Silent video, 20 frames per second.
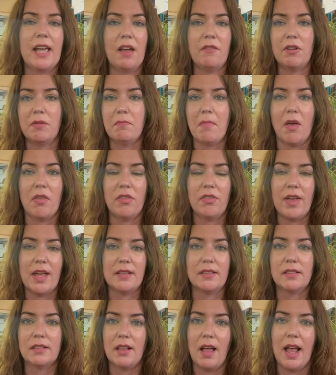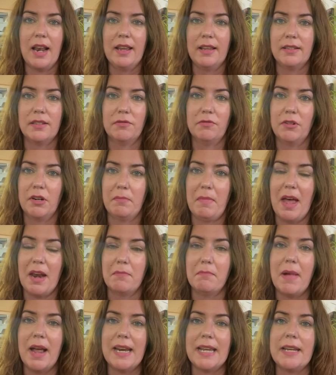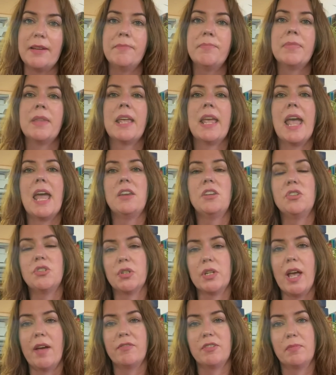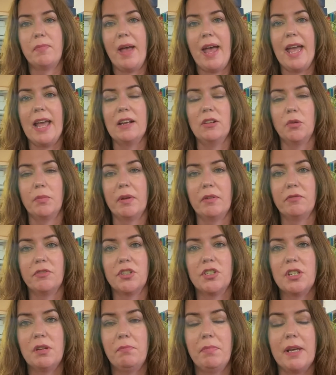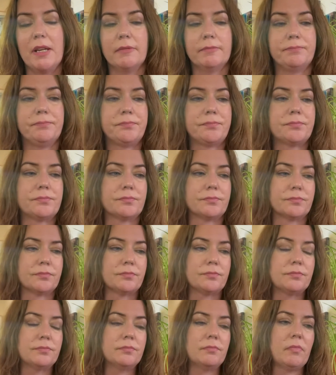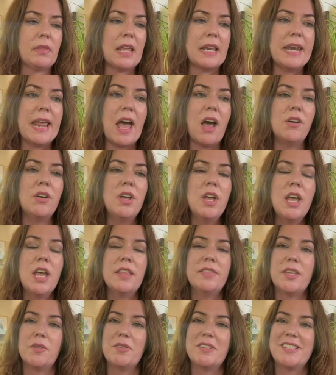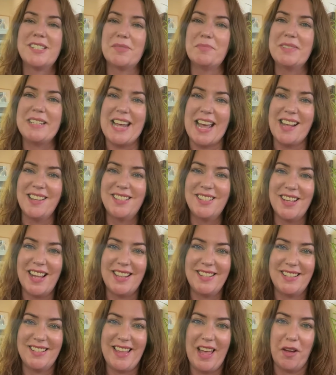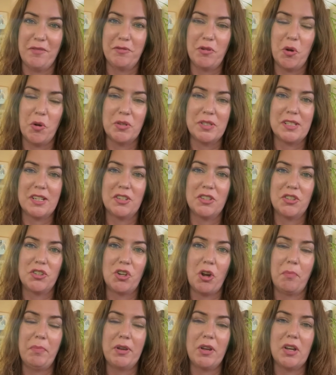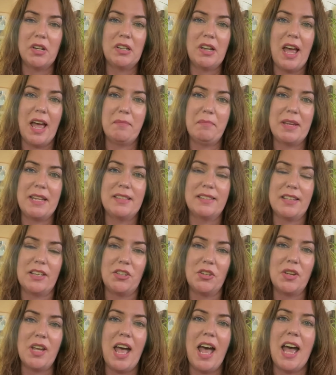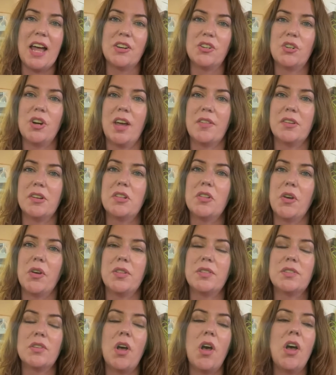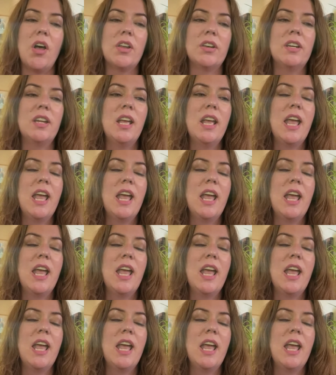every month that's slightly different amount of money, and you do have to pay a little bit for shipping. Now, there is some downsides to that, of course, because shopping online means that you can't try the clothes on,